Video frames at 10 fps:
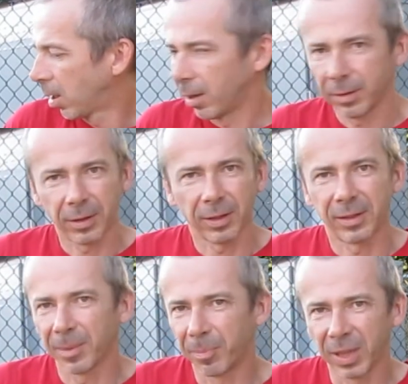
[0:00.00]
just
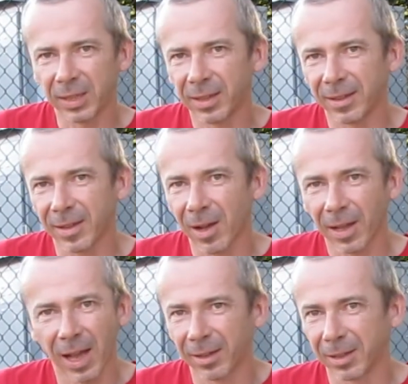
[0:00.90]
simplicity
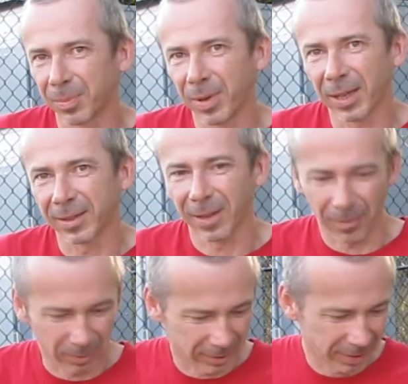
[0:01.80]
at its best, I
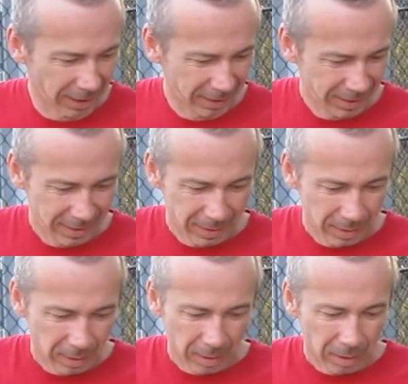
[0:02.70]
would say.
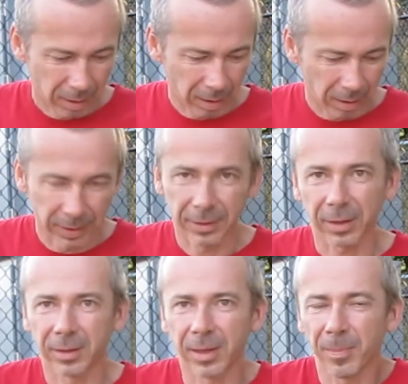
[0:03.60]
It's
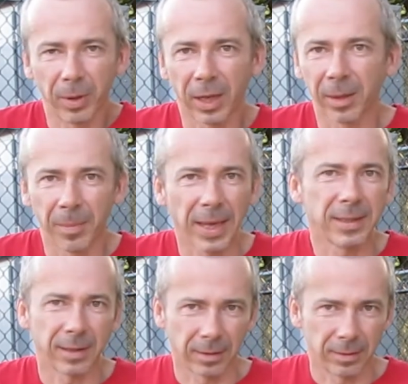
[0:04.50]
just simple and
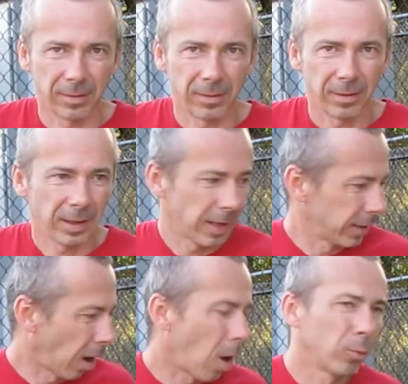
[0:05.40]
amazing,
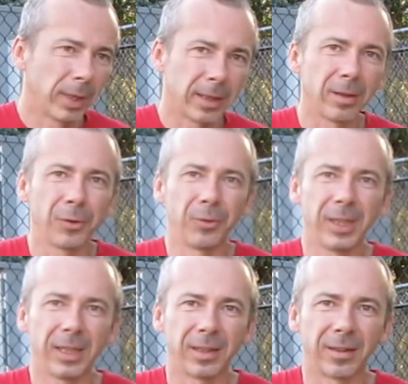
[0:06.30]
and how little you
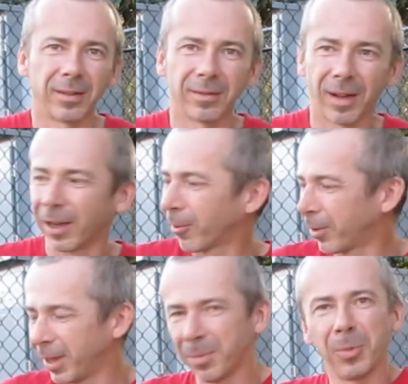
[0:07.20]
need. I
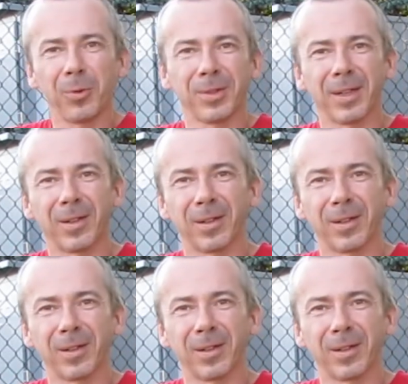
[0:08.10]
don't need music.